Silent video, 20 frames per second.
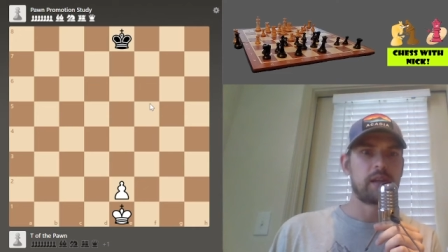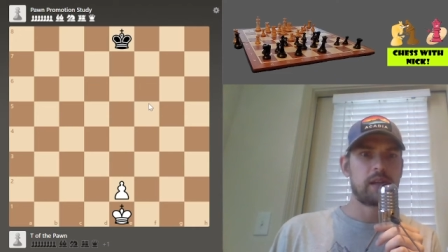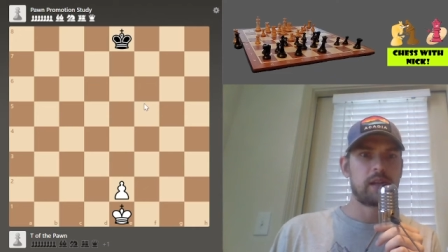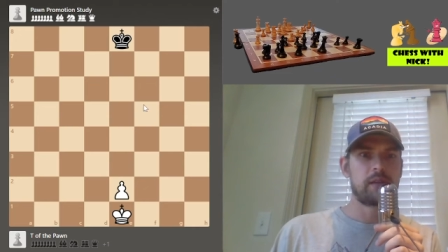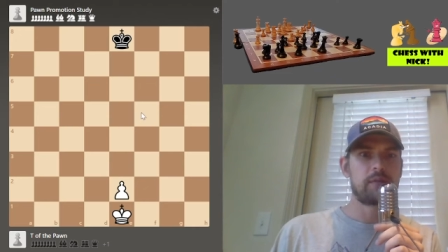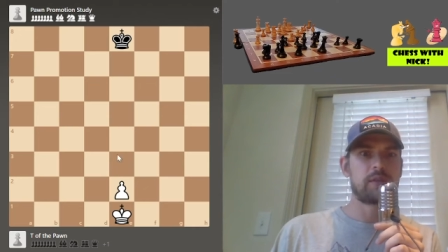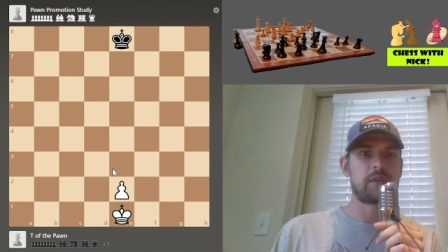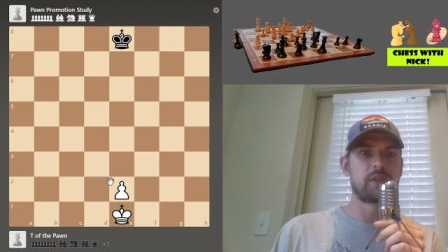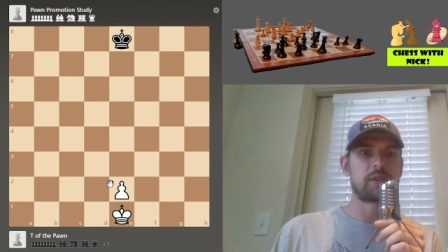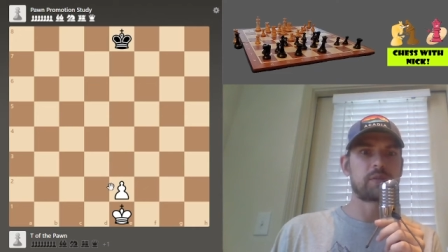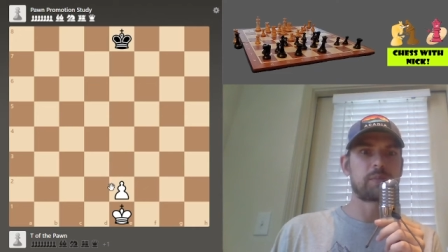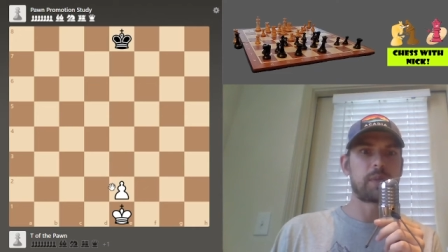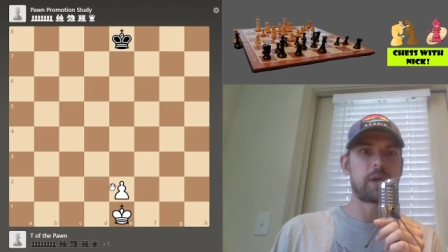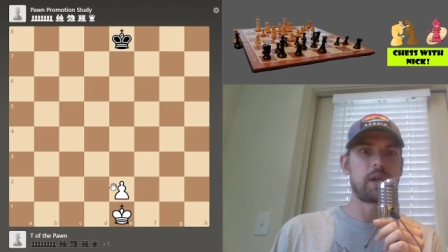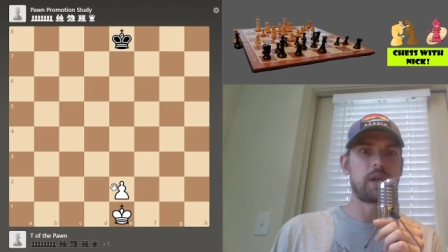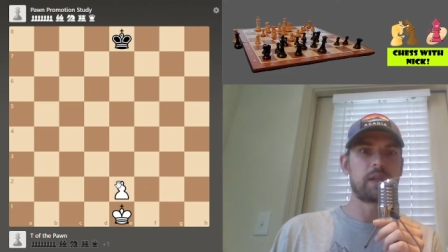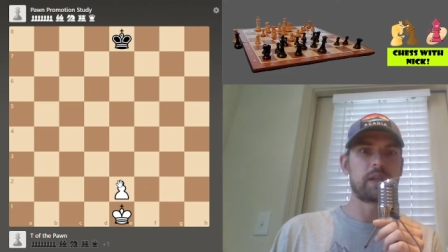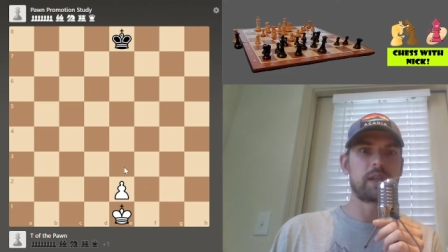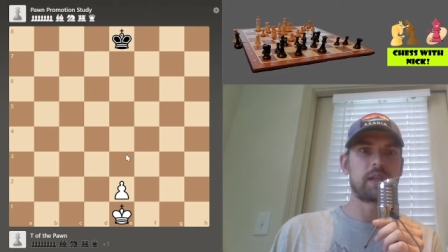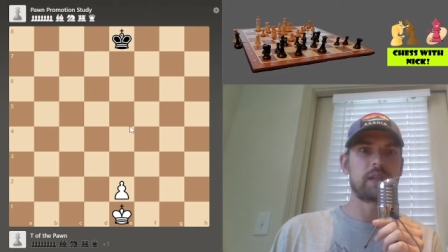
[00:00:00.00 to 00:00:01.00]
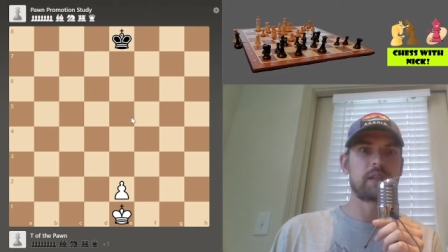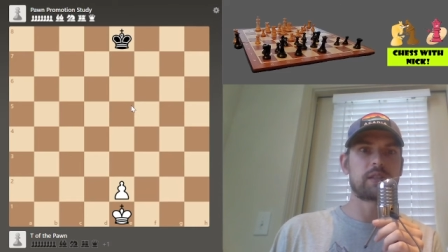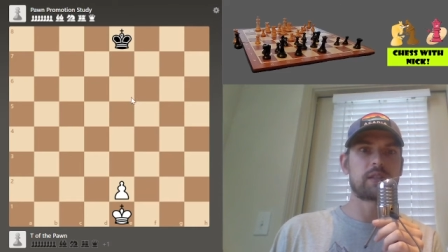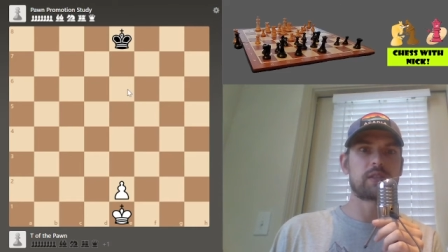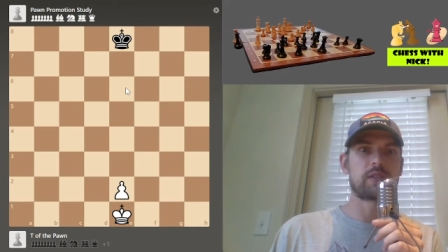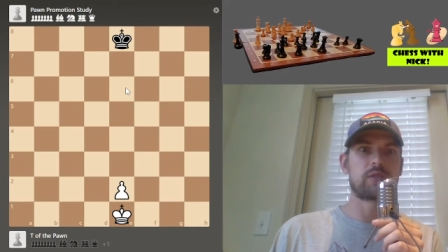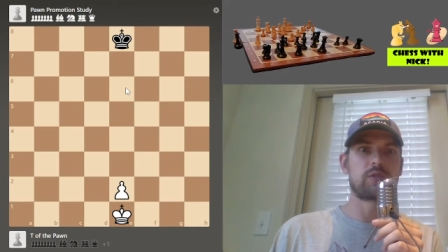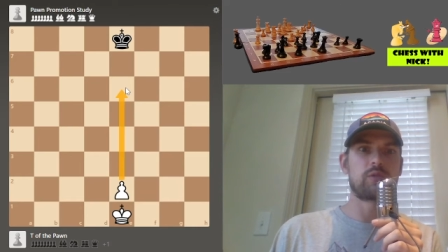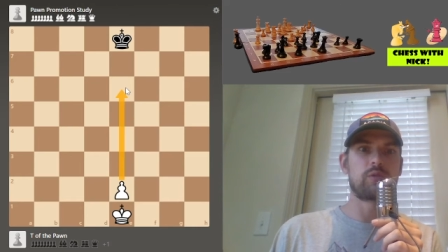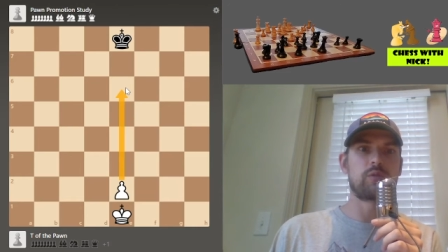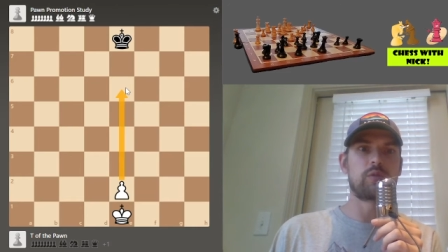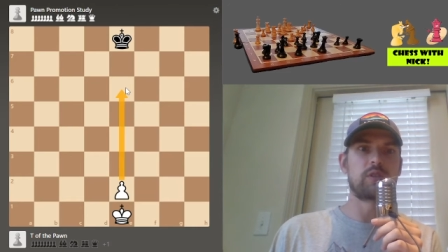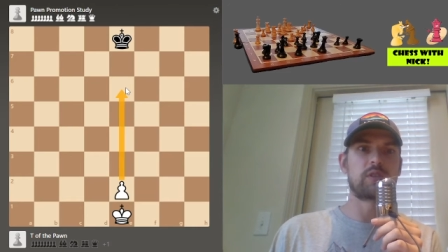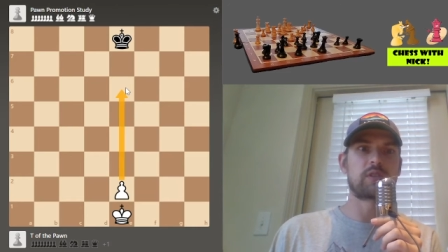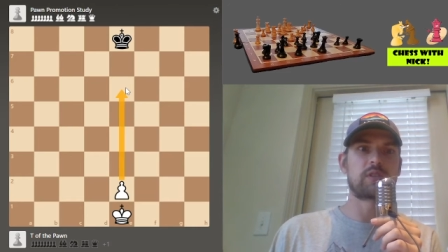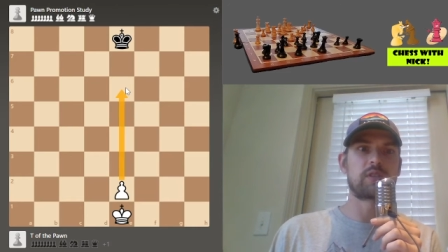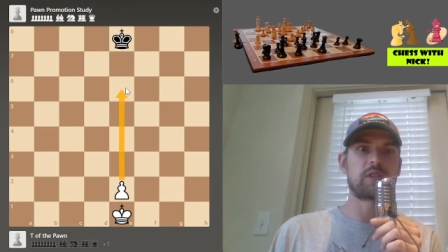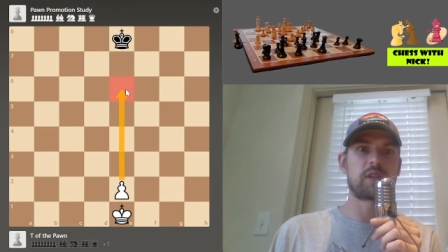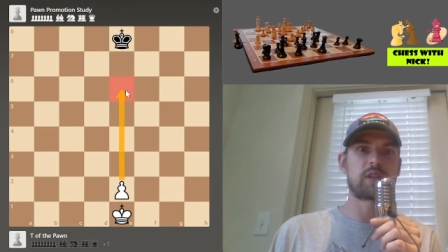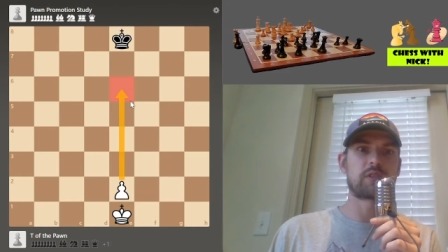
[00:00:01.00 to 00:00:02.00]
if this pawn gets to the
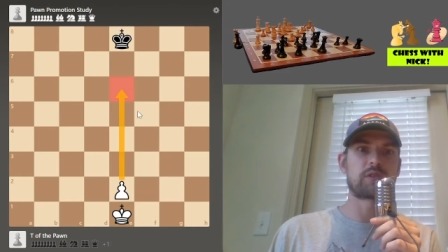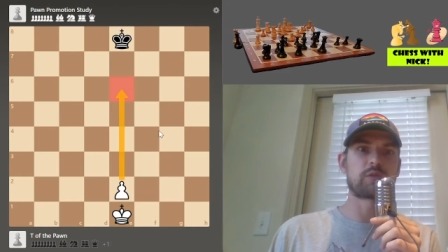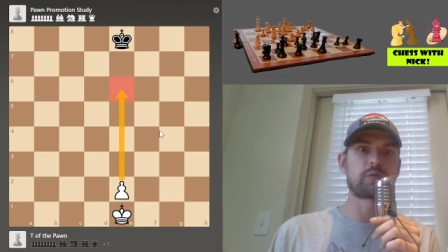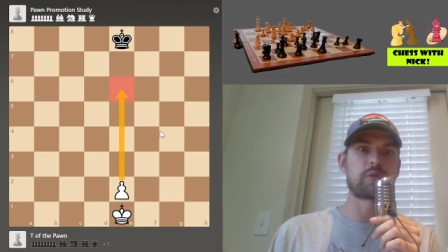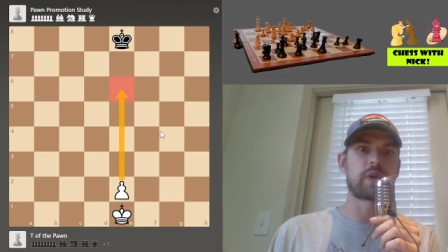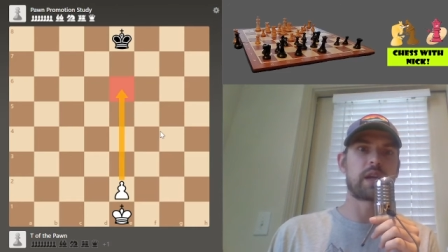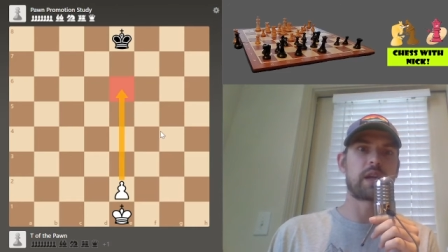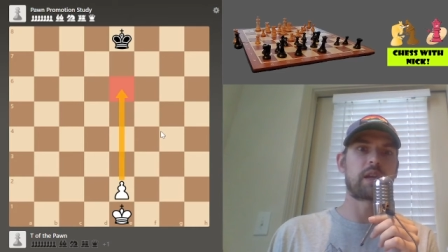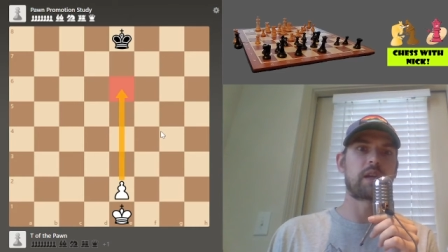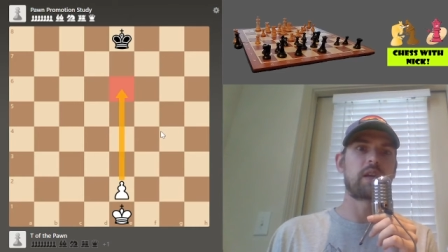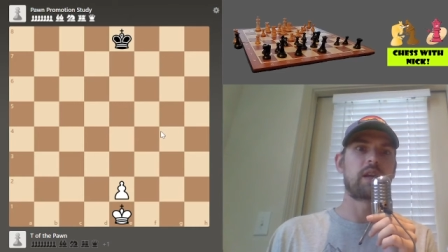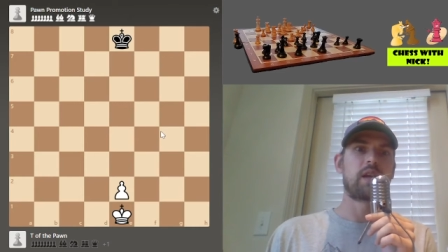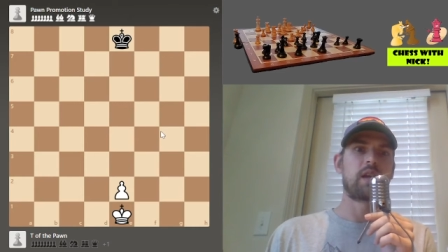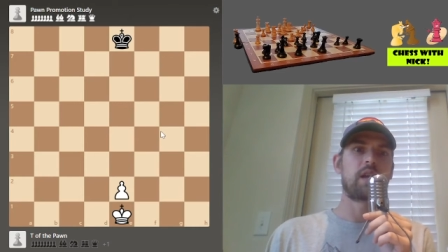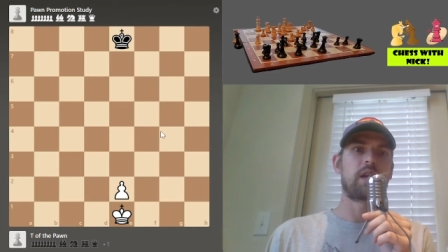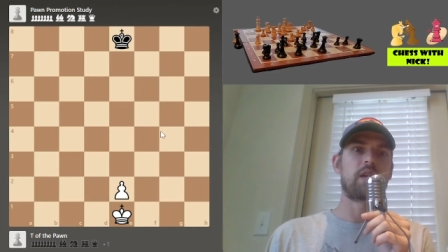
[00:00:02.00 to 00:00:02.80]
6th rank,